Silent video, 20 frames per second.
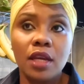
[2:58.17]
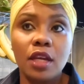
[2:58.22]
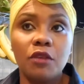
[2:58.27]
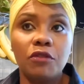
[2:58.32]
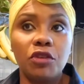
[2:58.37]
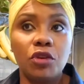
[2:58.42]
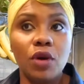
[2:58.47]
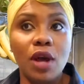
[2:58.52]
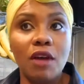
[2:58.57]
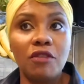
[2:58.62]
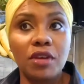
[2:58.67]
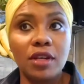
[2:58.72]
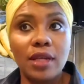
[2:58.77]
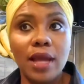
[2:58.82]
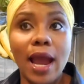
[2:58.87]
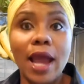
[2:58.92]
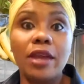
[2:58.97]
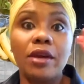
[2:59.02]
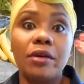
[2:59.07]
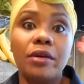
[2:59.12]
If you don't have a
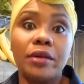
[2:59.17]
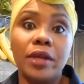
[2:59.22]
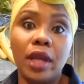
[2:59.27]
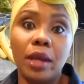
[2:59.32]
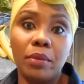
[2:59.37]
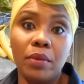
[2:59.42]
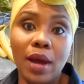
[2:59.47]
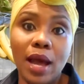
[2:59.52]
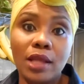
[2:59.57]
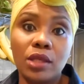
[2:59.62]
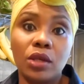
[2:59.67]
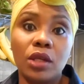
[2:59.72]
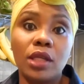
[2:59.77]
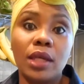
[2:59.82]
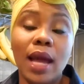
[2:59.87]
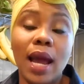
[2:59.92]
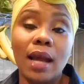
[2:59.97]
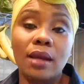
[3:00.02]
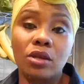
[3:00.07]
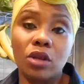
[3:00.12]
yard, your neighbor has a
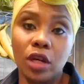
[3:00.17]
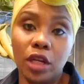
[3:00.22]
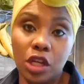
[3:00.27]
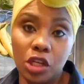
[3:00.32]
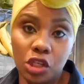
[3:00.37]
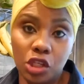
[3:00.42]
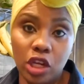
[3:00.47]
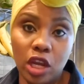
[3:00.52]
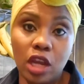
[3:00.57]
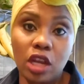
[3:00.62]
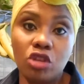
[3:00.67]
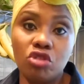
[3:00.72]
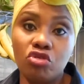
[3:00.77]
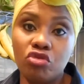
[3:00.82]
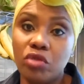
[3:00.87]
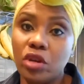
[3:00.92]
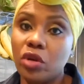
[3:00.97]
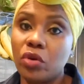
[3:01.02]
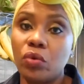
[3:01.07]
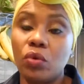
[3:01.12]
yard, you can share. The
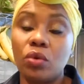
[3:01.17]
tree